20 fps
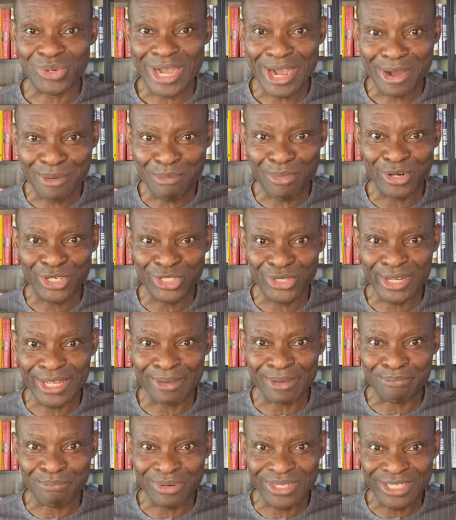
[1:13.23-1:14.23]
how much you
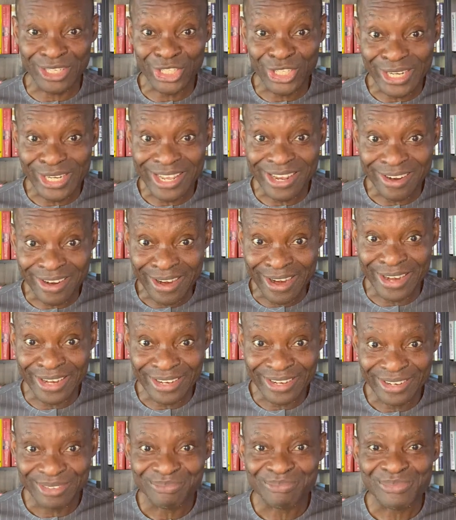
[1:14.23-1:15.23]
can potentially
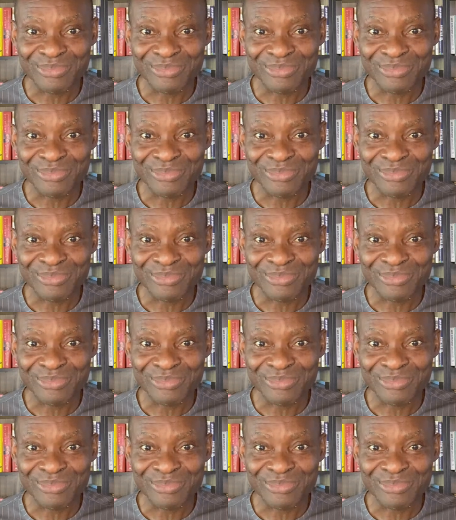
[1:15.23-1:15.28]
earn